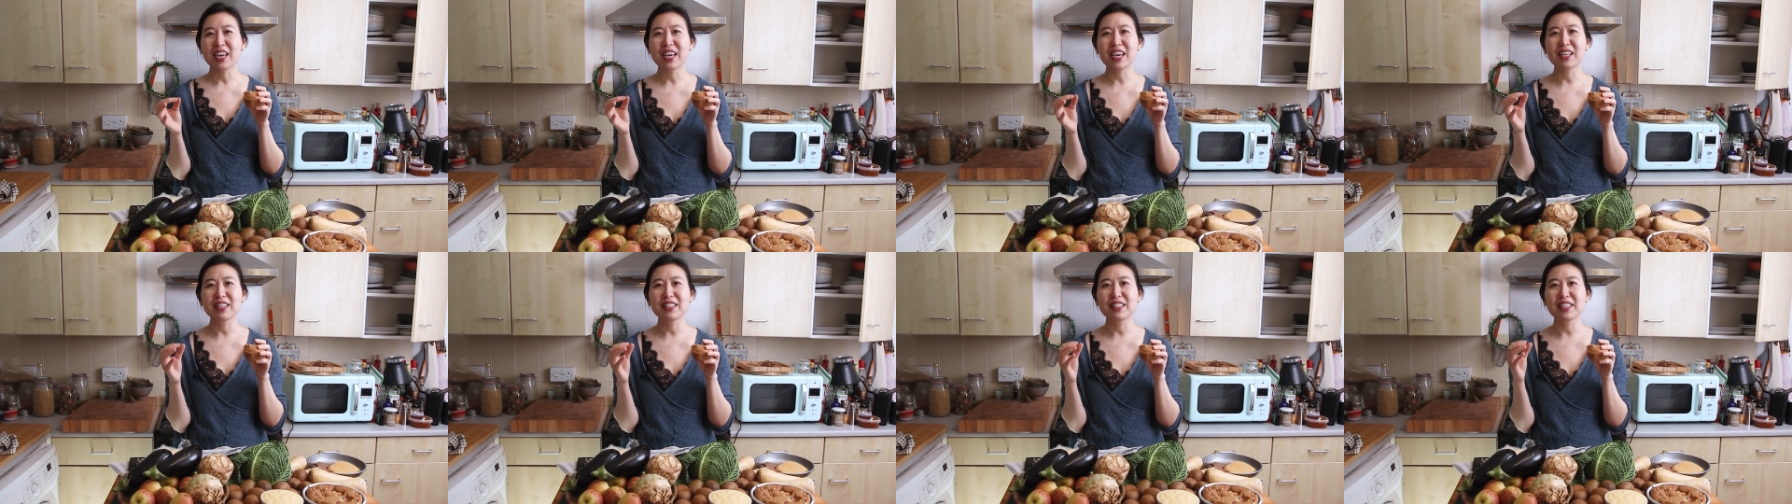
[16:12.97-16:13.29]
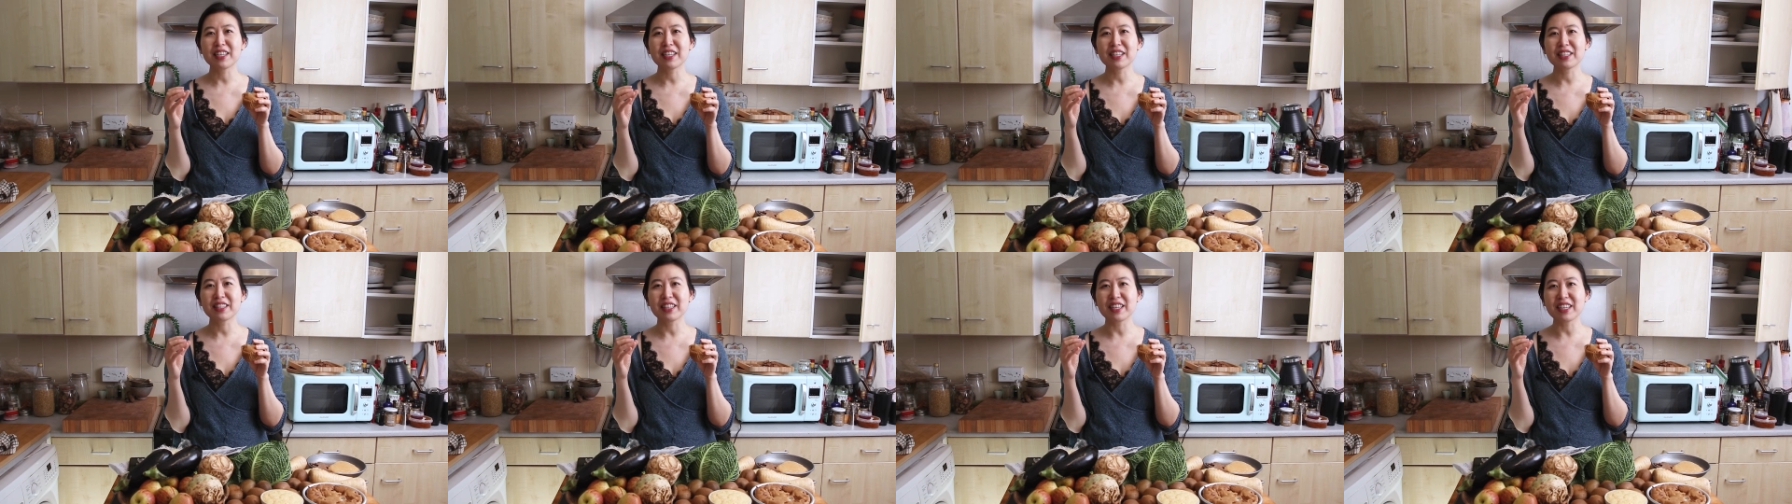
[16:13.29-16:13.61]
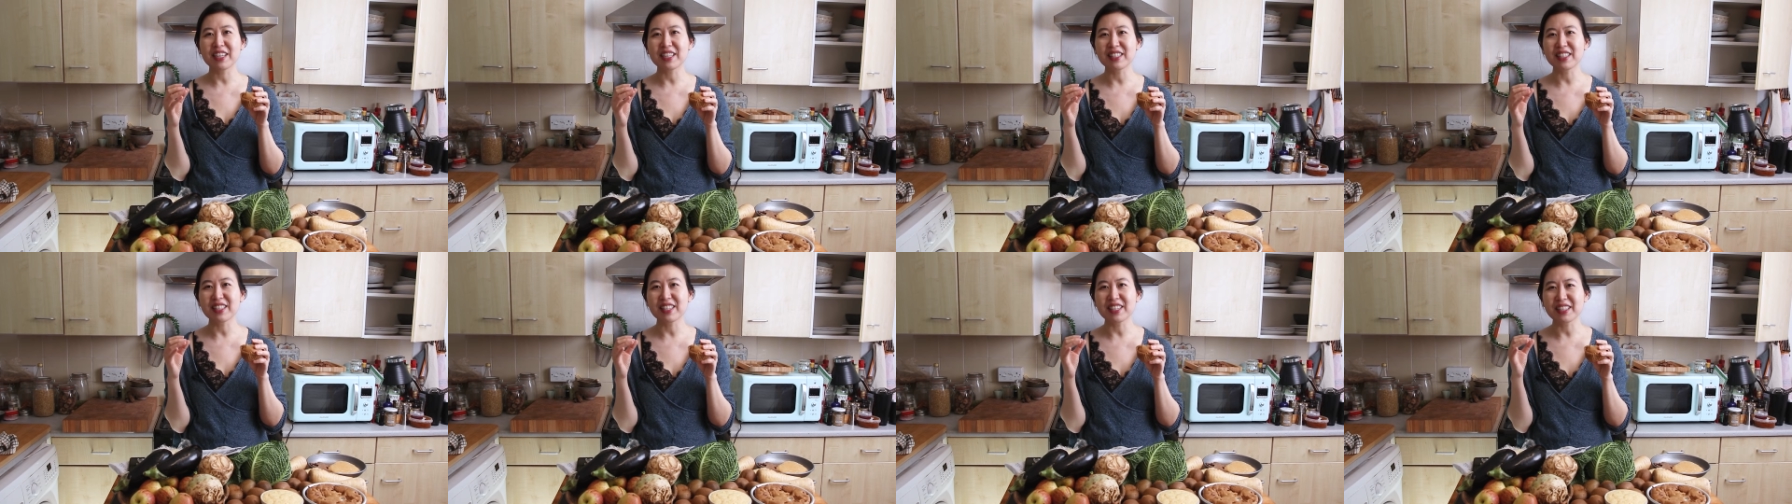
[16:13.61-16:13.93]
is it,
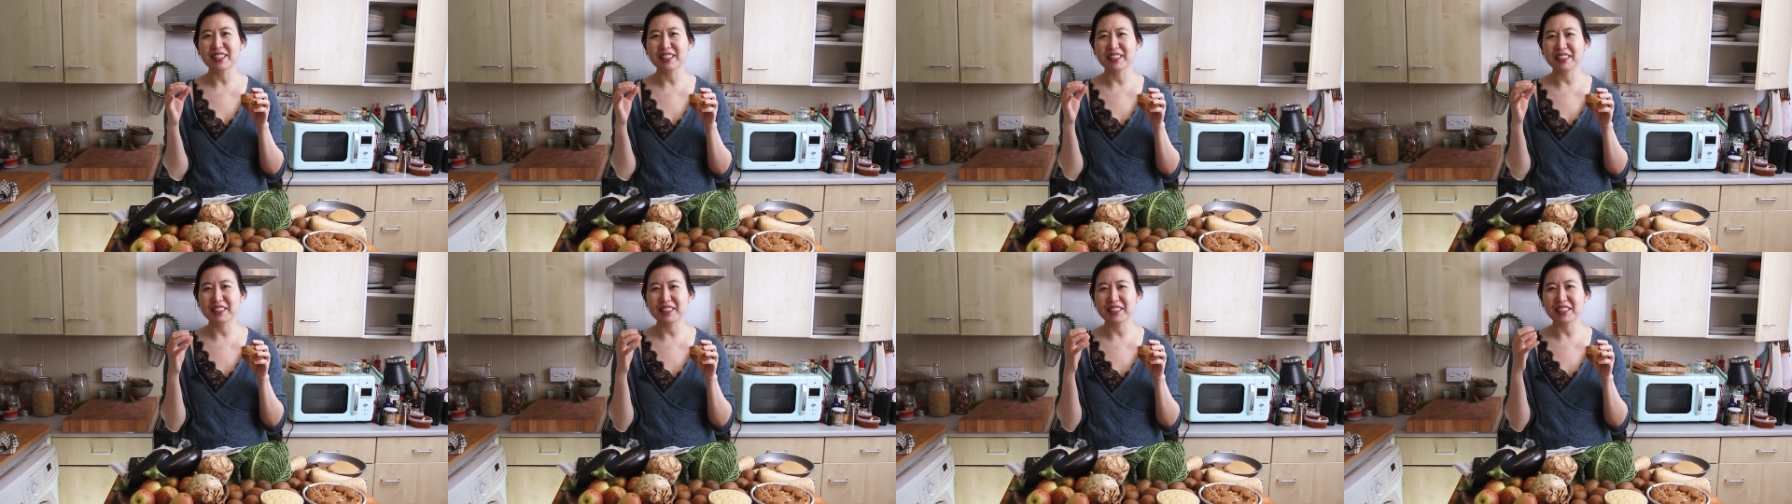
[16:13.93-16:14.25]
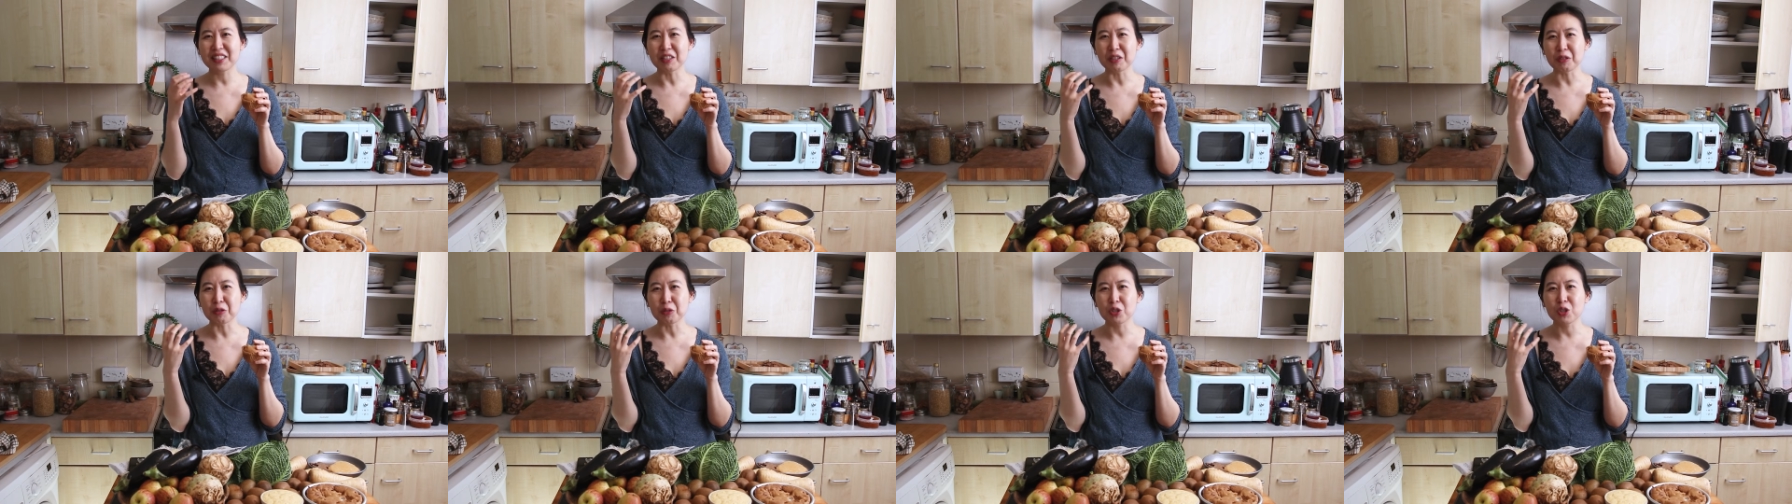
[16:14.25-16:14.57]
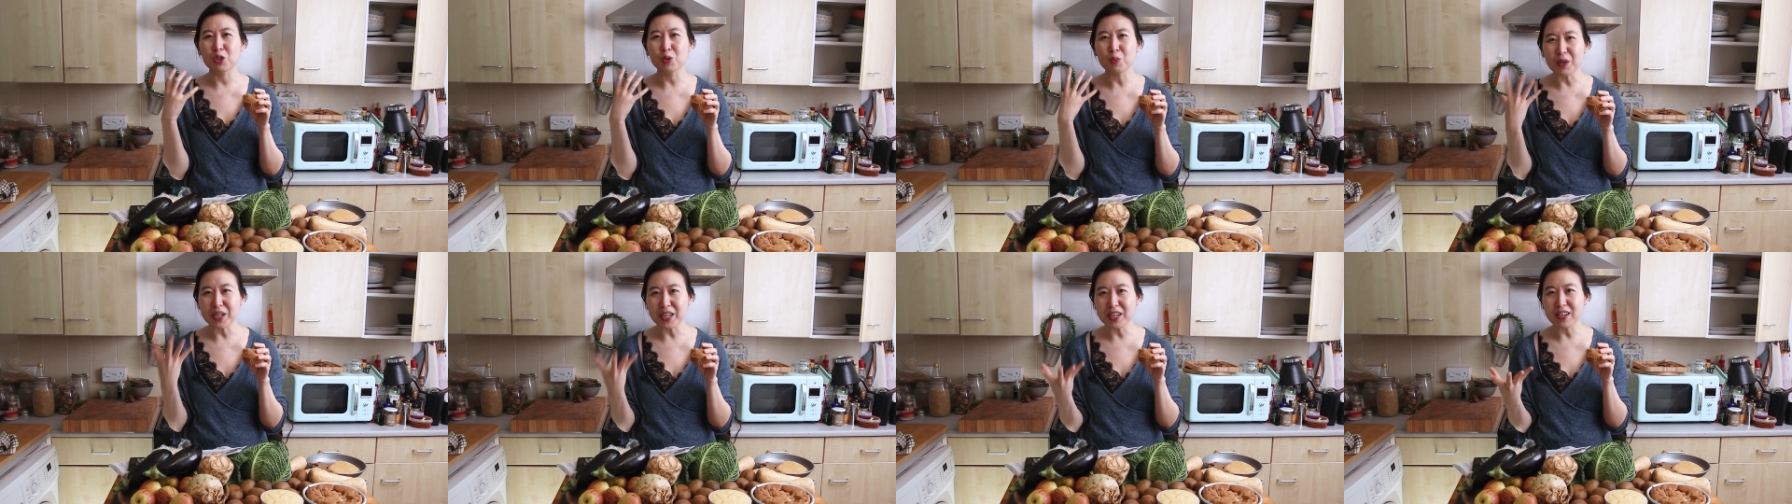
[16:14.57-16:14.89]
is it, you know,
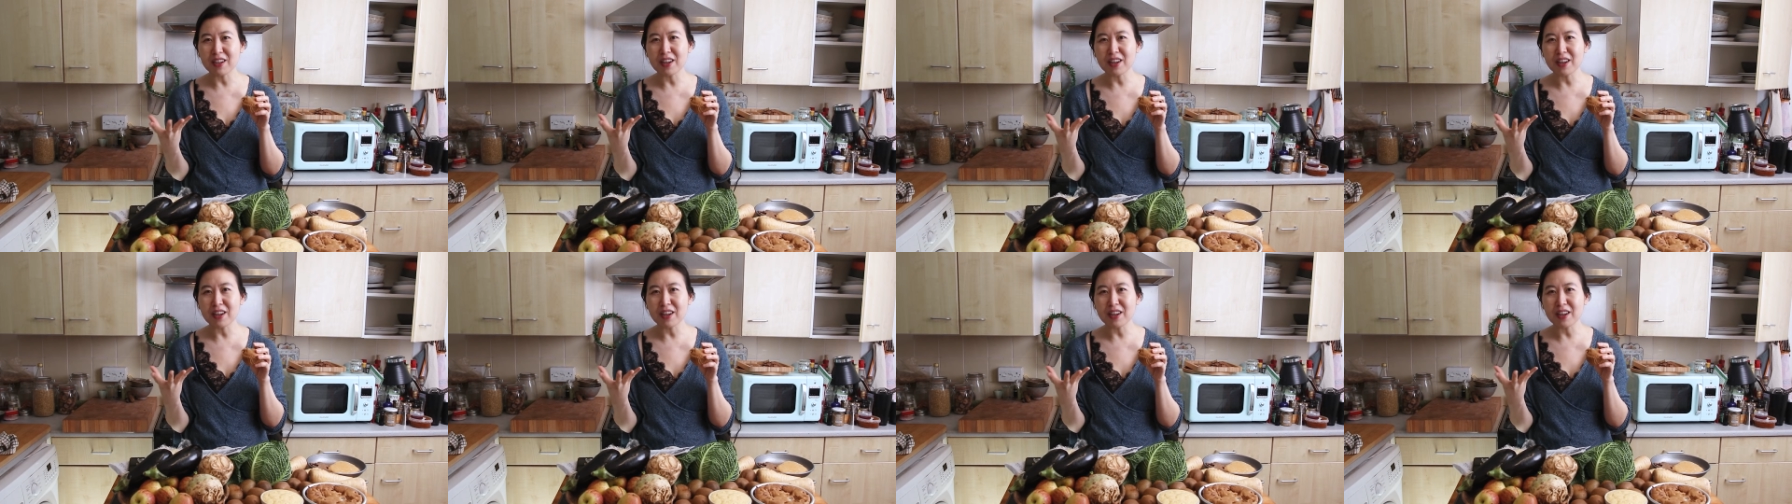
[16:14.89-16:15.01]
sweet